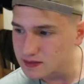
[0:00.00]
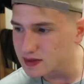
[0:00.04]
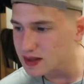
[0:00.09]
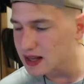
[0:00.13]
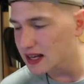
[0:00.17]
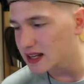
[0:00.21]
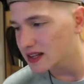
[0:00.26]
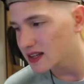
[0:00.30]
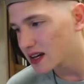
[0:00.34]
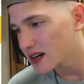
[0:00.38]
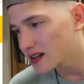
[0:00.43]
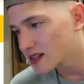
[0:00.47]

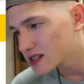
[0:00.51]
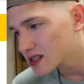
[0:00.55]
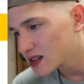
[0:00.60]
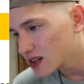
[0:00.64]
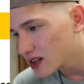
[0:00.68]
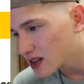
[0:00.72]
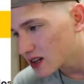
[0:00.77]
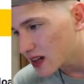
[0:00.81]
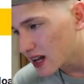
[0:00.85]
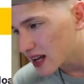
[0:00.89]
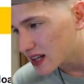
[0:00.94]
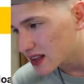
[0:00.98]
It does
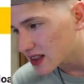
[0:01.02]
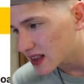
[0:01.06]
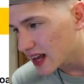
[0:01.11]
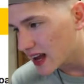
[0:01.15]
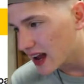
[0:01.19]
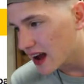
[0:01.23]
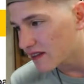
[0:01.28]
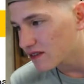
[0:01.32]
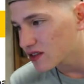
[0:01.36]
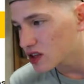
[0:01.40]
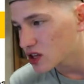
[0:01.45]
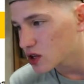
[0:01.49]
look like they
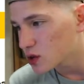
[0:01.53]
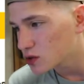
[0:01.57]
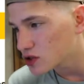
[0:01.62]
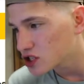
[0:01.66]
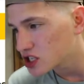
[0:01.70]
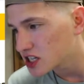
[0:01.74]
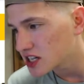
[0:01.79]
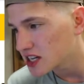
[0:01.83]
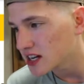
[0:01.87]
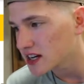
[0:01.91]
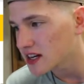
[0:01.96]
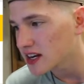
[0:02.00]
have the
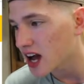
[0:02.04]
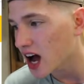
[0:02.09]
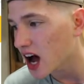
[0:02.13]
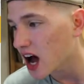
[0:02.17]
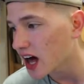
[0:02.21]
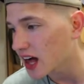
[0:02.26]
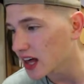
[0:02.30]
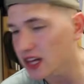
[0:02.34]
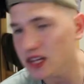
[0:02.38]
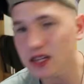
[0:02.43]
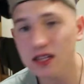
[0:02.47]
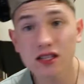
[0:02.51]
Uchiha
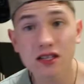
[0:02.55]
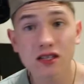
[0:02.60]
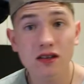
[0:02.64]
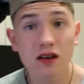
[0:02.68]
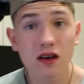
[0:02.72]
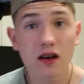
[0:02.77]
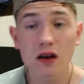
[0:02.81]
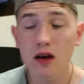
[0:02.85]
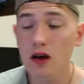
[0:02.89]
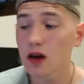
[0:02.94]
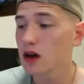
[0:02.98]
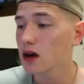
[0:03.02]
9s
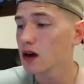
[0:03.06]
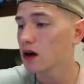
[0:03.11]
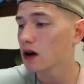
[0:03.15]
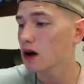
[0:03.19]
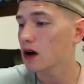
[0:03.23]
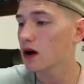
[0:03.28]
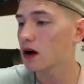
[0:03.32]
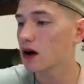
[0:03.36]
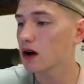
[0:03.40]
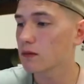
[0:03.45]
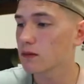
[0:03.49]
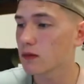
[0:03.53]

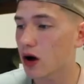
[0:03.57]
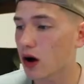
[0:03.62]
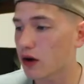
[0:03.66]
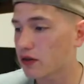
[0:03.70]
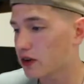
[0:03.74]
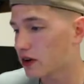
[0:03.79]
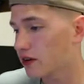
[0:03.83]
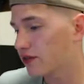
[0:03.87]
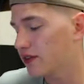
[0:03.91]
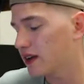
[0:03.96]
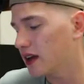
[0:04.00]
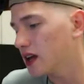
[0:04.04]
on
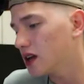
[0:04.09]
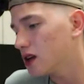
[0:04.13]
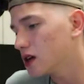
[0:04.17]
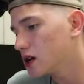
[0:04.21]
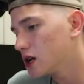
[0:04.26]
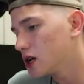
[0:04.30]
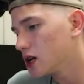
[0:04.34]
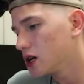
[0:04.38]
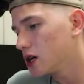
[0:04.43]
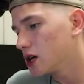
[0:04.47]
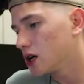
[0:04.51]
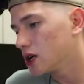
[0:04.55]
their feet.
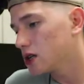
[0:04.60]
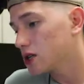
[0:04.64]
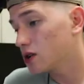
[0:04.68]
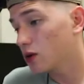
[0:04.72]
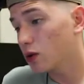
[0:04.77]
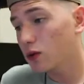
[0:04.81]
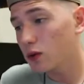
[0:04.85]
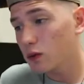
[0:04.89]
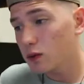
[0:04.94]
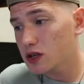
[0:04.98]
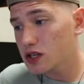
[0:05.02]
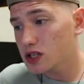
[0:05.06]

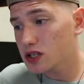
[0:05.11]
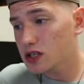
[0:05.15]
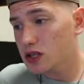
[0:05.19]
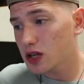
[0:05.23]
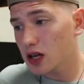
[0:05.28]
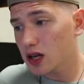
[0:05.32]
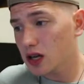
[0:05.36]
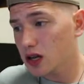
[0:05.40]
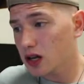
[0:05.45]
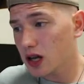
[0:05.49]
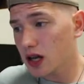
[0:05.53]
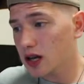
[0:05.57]
So, which is
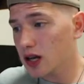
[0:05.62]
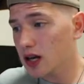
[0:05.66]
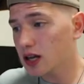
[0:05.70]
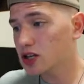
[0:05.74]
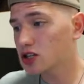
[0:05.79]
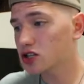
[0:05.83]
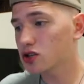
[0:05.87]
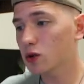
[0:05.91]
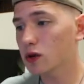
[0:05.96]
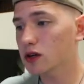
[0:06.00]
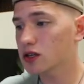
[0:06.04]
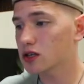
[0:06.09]
a nice
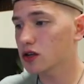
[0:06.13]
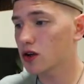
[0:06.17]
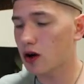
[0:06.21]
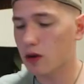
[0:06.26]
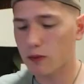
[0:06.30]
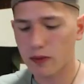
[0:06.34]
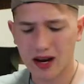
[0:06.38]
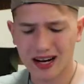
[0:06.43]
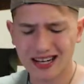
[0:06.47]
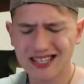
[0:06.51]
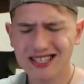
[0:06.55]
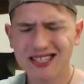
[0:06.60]
choice and
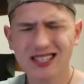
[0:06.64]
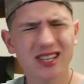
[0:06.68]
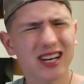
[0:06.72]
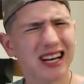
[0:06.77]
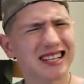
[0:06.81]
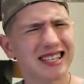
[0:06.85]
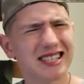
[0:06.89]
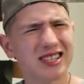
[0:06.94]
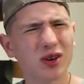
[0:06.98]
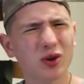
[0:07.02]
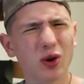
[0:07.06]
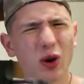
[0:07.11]
all, but I just
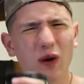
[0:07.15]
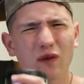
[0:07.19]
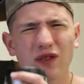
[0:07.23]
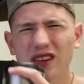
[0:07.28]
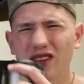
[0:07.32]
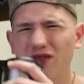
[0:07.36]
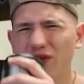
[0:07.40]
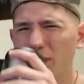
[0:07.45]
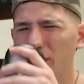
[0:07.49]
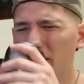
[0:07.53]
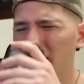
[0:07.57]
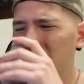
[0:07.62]
don't know if
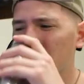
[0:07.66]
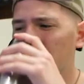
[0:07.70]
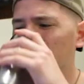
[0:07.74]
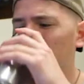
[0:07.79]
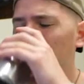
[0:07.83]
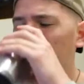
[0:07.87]
it's for me, you